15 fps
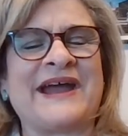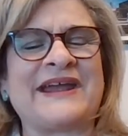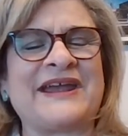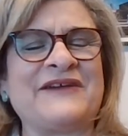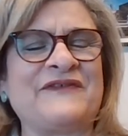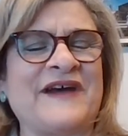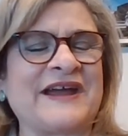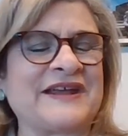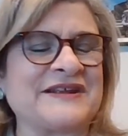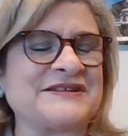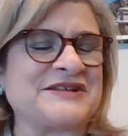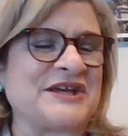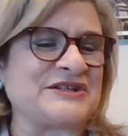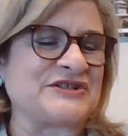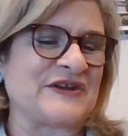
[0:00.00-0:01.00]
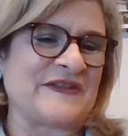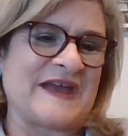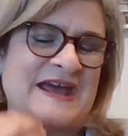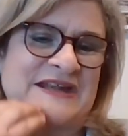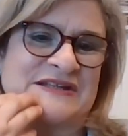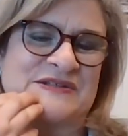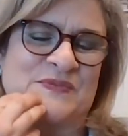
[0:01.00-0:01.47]
Mike, if I can touch on
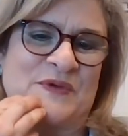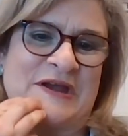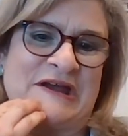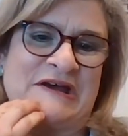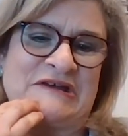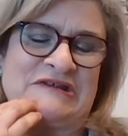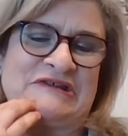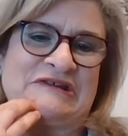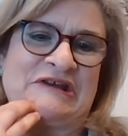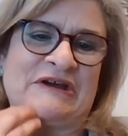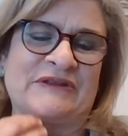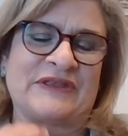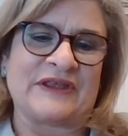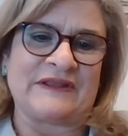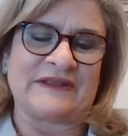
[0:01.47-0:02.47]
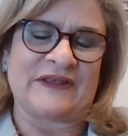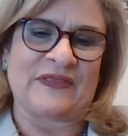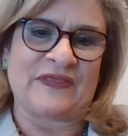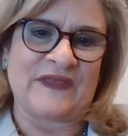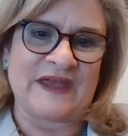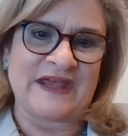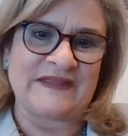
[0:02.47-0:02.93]
that as well,
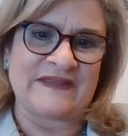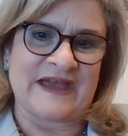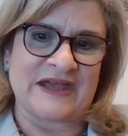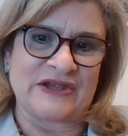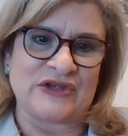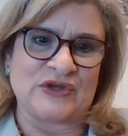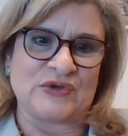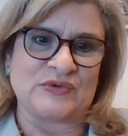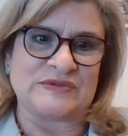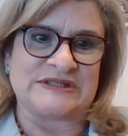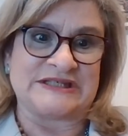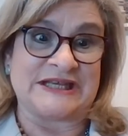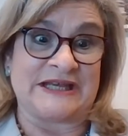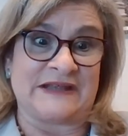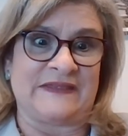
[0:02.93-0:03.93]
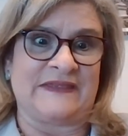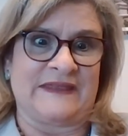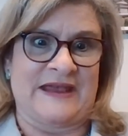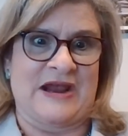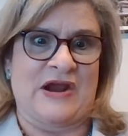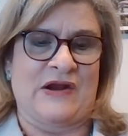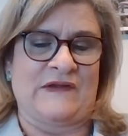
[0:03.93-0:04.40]
the thing that you did
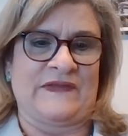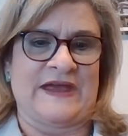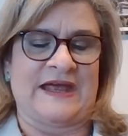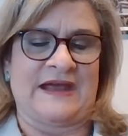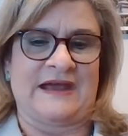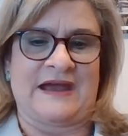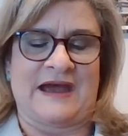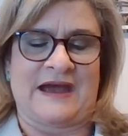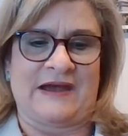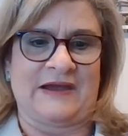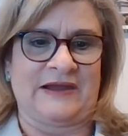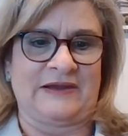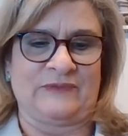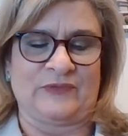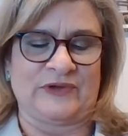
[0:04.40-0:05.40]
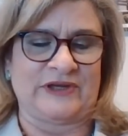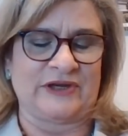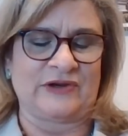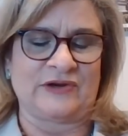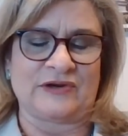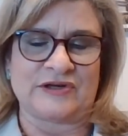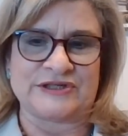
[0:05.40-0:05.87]
there that I would
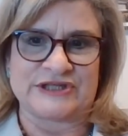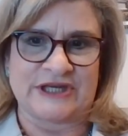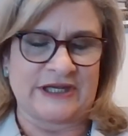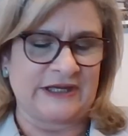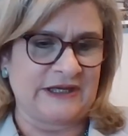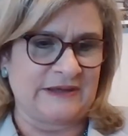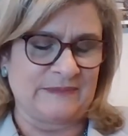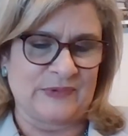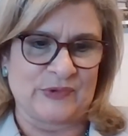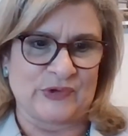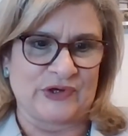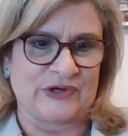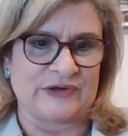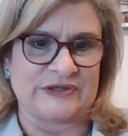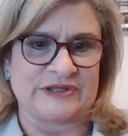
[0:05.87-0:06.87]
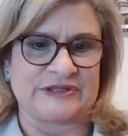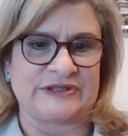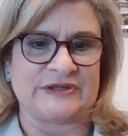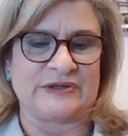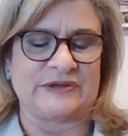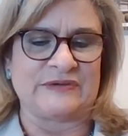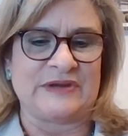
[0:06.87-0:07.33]
encourage any employer to
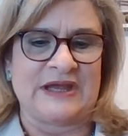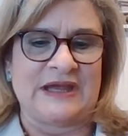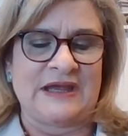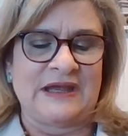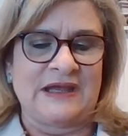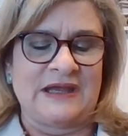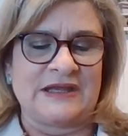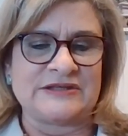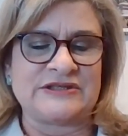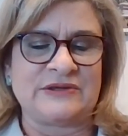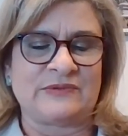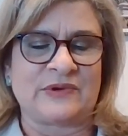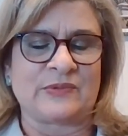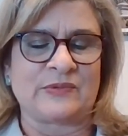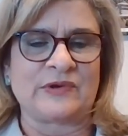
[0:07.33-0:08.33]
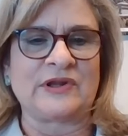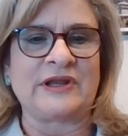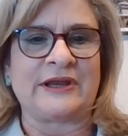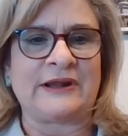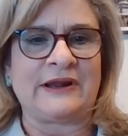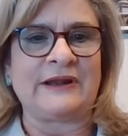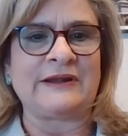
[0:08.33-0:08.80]
do is you were
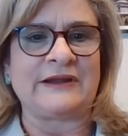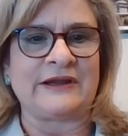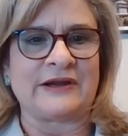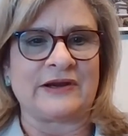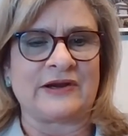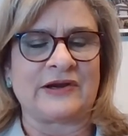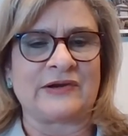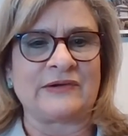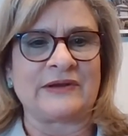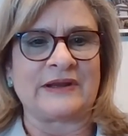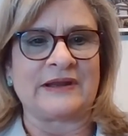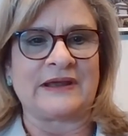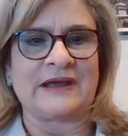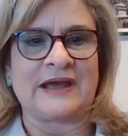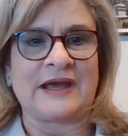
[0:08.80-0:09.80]
really clear